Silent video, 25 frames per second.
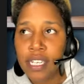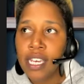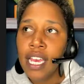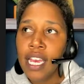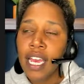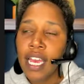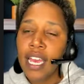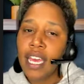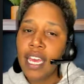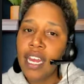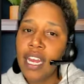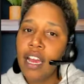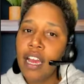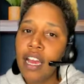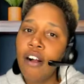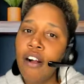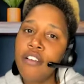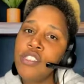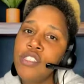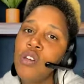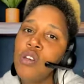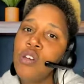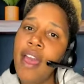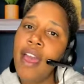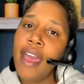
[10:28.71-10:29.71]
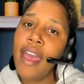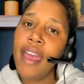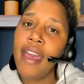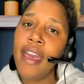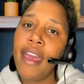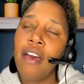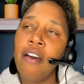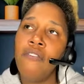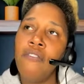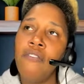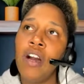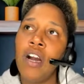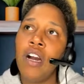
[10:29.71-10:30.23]
And I also have
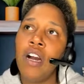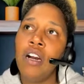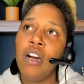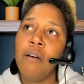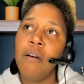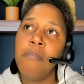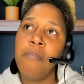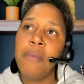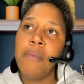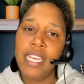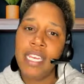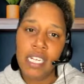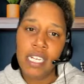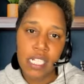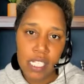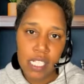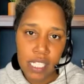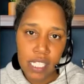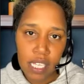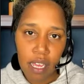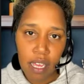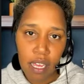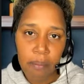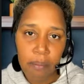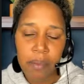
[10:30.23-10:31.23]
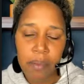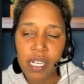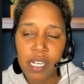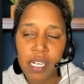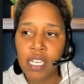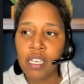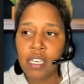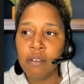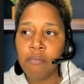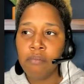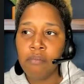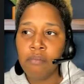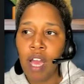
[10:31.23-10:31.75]
a maintenance company
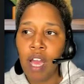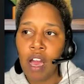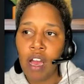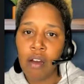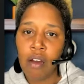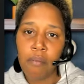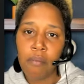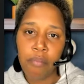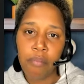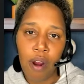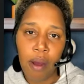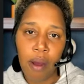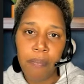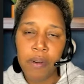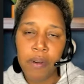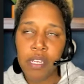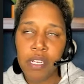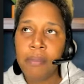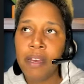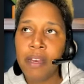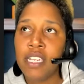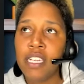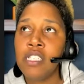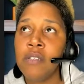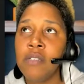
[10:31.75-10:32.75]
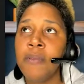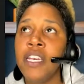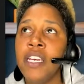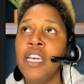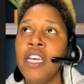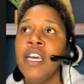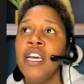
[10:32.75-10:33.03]
and property management.